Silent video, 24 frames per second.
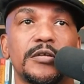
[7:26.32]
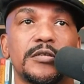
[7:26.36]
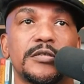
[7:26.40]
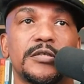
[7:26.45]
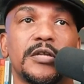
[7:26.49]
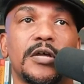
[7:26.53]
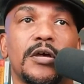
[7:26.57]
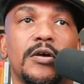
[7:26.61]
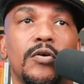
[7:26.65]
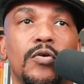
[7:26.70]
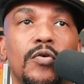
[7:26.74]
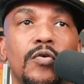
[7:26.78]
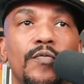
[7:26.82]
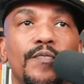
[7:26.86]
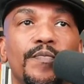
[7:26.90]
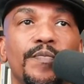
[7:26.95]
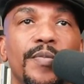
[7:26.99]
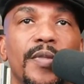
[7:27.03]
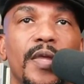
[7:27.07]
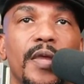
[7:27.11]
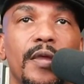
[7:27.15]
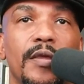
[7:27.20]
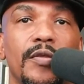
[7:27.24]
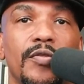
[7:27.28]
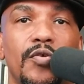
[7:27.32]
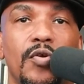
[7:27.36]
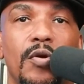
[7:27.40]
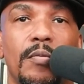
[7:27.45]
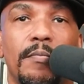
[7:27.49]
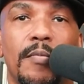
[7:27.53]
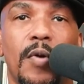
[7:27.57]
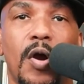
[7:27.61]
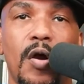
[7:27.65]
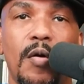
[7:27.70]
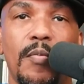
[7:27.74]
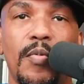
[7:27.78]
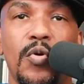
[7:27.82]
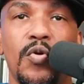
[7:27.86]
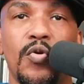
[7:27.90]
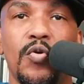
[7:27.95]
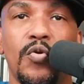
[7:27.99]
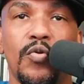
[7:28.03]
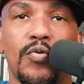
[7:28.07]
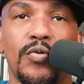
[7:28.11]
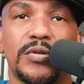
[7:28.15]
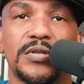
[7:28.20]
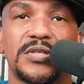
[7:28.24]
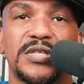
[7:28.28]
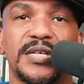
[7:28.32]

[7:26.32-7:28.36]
So your mobile